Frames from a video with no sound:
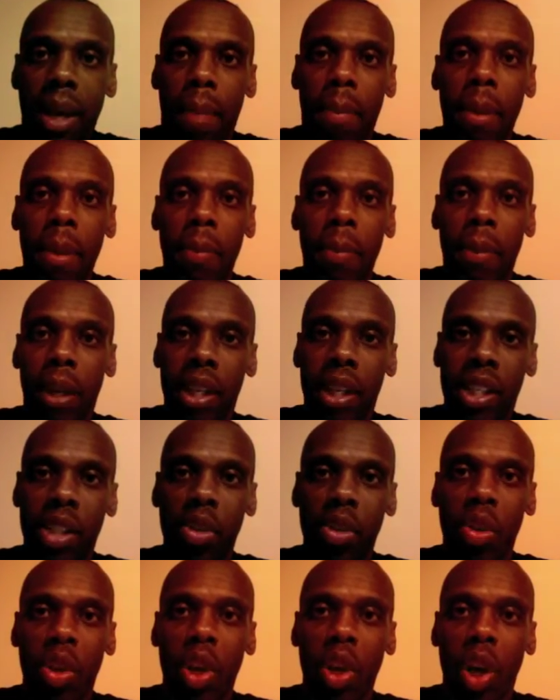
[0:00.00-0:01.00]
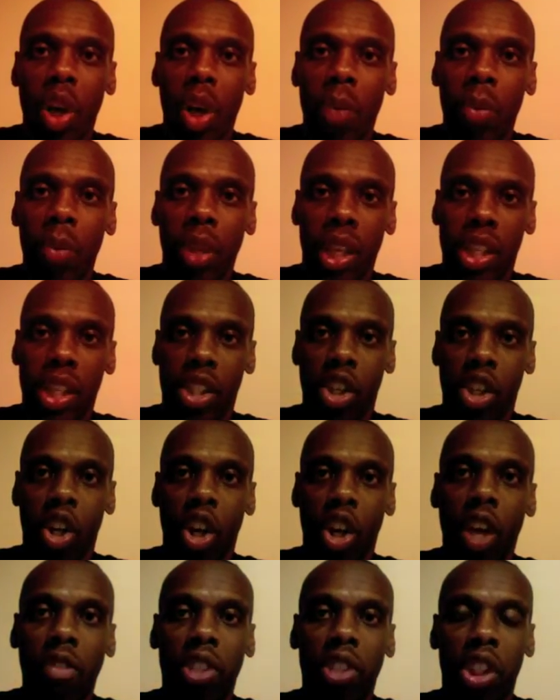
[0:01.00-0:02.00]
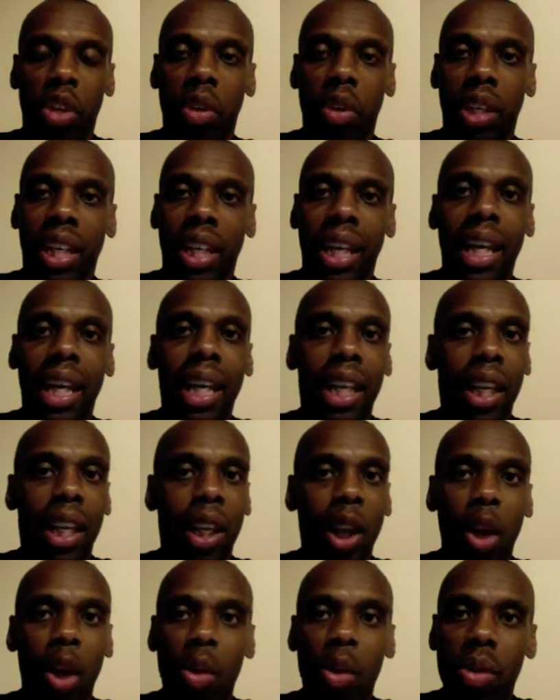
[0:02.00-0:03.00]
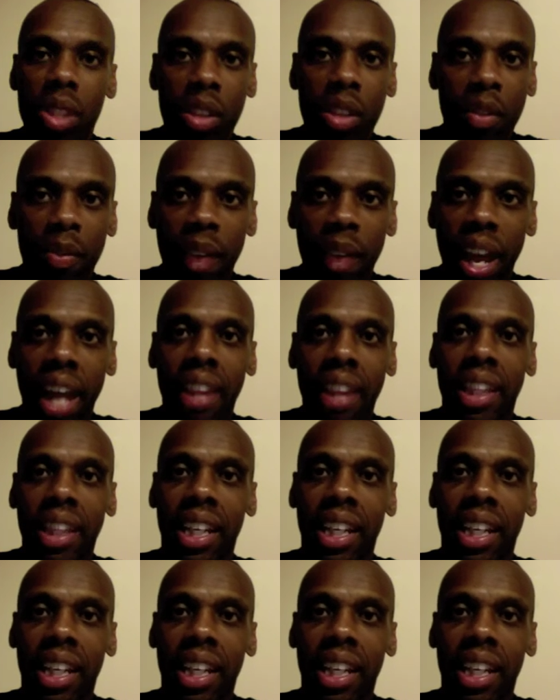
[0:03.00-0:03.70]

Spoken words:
People on zero carb, when they start off, generally eat loads of fat,